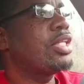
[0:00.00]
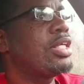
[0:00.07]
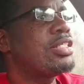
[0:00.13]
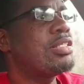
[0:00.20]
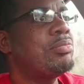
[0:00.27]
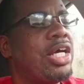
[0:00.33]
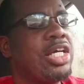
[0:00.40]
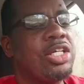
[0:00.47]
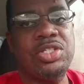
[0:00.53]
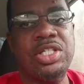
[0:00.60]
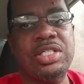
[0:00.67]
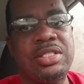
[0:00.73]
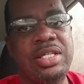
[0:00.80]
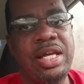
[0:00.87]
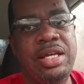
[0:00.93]
somebody you
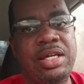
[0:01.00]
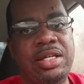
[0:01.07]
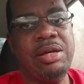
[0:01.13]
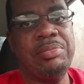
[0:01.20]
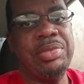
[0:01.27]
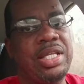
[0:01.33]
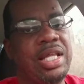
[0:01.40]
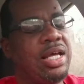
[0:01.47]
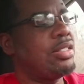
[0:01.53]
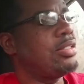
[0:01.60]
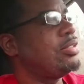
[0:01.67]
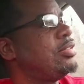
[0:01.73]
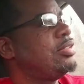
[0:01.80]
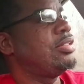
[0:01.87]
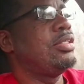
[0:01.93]
just dating, I'd be like,
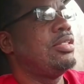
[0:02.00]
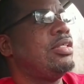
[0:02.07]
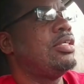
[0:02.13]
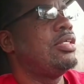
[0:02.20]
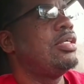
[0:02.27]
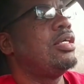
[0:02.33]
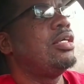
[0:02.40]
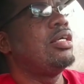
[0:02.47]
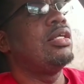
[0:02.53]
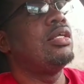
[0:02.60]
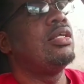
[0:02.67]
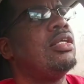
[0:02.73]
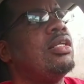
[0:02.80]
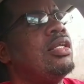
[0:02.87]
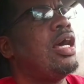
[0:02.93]

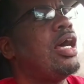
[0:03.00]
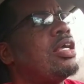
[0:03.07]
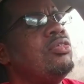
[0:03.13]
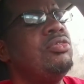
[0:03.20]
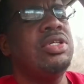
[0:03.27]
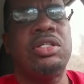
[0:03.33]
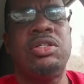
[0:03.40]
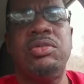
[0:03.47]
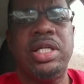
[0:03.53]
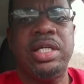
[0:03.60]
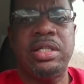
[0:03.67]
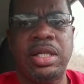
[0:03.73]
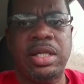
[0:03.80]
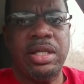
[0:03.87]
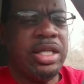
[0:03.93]
nah, you
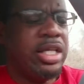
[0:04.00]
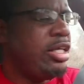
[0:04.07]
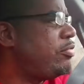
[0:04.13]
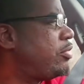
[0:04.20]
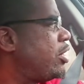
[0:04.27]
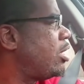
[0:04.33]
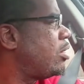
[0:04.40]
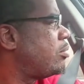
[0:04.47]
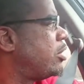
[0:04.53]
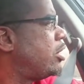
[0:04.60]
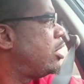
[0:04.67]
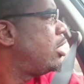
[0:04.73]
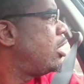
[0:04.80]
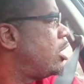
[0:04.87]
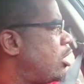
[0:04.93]
need to leave them,
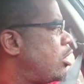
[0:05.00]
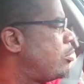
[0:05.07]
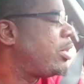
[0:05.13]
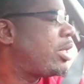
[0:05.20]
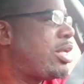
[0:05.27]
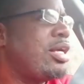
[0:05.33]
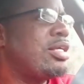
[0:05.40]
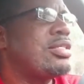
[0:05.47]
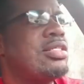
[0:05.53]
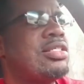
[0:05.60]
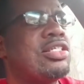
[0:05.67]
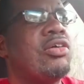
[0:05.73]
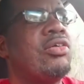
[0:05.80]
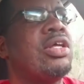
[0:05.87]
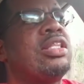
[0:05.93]
because there's
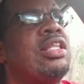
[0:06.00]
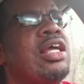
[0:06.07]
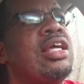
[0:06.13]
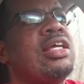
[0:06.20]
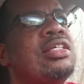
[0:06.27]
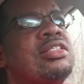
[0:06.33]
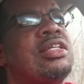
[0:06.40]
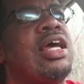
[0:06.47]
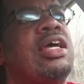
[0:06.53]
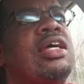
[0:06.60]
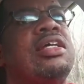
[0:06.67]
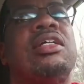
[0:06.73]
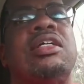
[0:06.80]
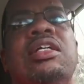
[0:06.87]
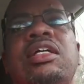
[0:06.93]
certain things that
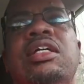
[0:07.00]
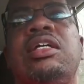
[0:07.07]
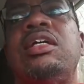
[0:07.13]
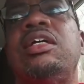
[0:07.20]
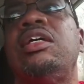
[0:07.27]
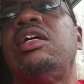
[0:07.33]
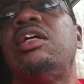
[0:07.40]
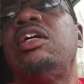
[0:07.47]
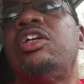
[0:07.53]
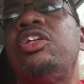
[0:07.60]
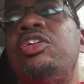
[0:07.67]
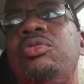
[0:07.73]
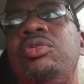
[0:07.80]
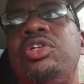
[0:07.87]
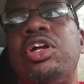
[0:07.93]

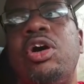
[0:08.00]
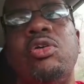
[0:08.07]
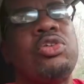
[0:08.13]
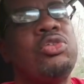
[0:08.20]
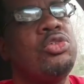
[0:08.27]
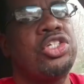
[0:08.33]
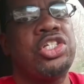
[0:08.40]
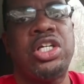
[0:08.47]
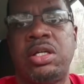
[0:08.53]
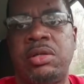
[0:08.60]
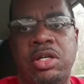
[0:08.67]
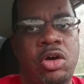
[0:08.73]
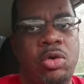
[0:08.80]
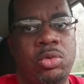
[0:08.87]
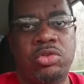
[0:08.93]
you know you
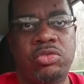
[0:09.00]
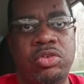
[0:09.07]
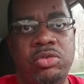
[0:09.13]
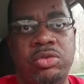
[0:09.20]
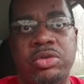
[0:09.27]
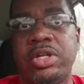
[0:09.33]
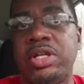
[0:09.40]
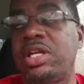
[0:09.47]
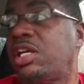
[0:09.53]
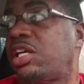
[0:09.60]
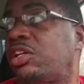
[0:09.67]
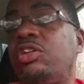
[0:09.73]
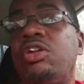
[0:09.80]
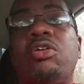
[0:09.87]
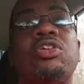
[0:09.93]
shouldn't go through.
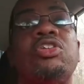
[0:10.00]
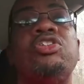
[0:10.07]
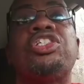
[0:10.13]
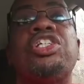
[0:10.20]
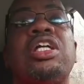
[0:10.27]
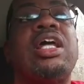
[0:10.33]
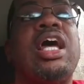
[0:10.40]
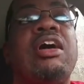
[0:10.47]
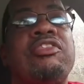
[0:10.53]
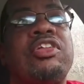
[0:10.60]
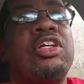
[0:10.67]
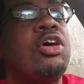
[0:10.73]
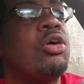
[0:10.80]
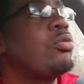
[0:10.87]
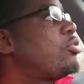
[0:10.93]
You shouldn't have to
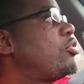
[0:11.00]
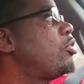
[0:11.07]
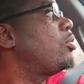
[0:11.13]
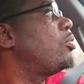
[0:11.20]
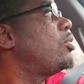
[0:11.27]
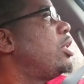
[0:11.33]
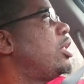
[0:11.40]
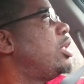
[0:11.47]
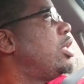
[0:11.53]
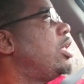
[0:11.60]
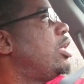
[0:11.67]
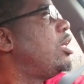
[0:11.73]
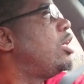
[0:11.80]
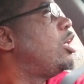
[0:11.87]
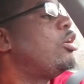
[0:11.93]
go through,
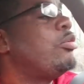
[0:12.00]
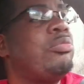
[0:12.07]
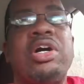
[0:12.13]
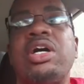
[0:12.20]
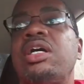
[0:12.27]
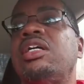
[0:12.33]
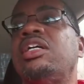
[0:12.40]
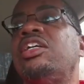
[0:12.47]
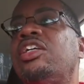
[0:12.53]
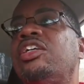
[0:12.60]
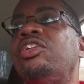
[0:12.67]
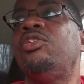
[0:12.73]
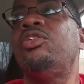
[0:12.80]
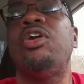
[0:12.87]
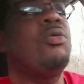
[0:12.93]
but
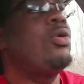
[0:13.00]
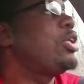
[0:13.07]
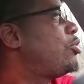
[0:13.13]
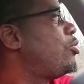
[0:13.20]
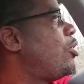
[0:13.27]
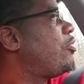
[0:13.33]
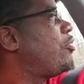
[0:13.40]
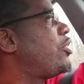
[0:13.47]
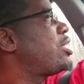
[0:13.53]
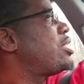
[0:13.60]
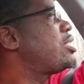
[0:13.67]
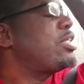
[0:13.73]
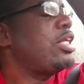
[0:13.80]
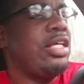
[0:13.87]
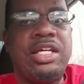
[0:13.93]
you're going through it for the
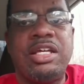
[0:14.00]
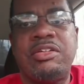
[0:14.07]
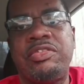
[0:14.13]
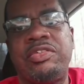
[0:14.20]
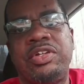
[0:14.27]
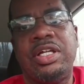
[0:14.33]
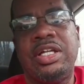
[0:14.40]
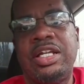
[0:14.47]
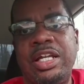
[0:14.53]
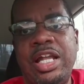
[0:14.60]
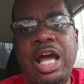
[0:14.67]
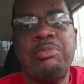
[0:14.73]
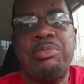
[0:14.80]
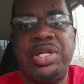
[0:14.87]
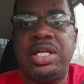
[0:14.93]
sake of
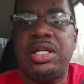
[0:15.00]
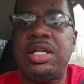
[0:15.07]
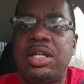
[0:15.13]
not being